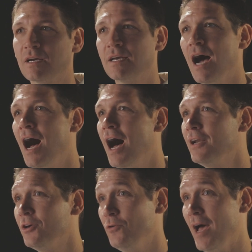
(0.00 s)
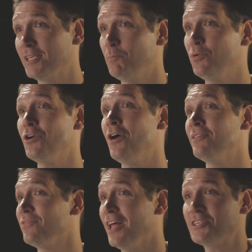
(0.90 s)
a God who has put on
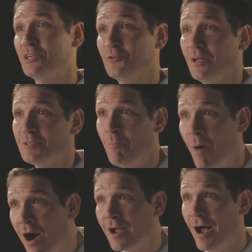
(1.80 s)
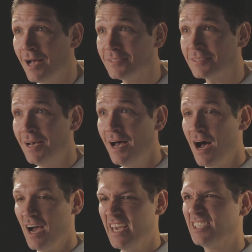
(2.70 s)
flesh and dwelt among us.
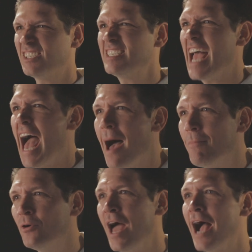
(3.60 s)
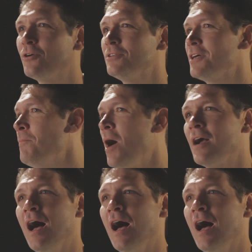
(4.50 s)
He has tabernacled among